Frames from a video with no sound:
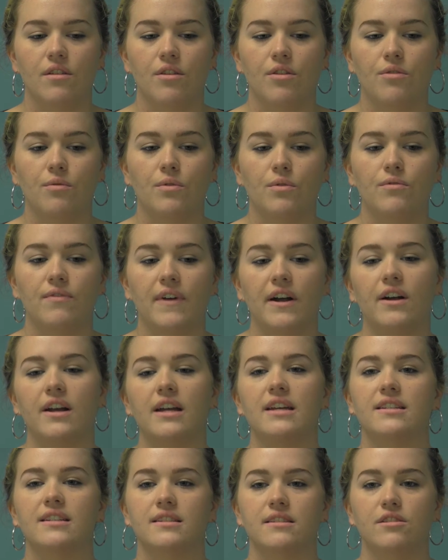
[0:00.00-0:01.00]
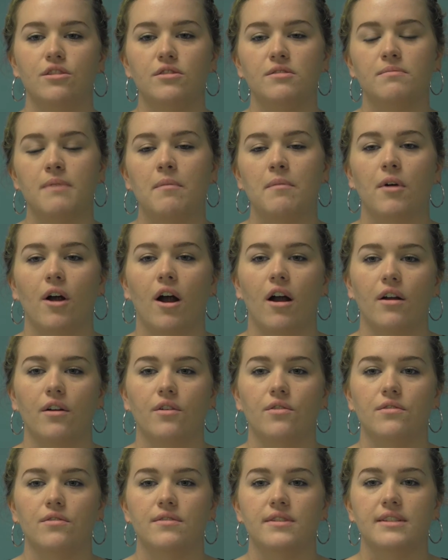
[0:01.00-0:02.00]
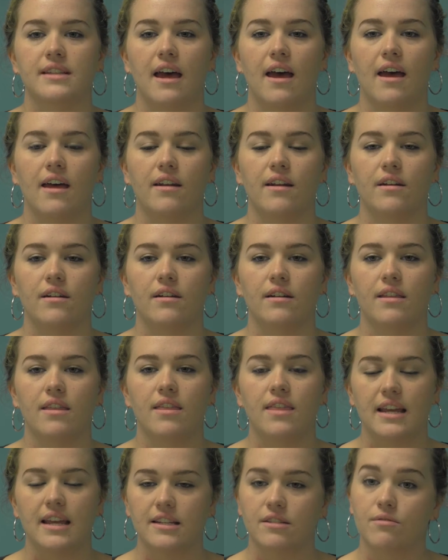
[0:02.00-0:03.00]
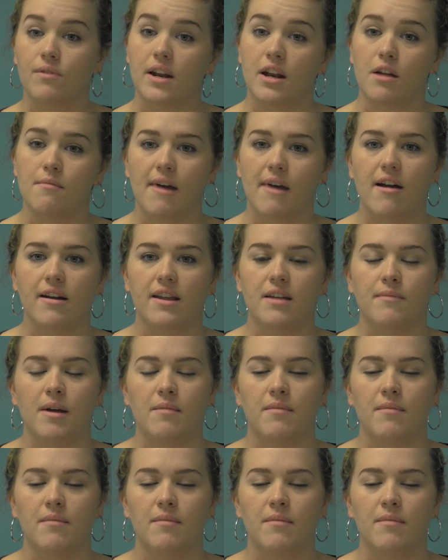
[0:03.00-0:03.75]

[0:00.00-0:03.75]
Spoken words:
through various newspaper articles and things written about him,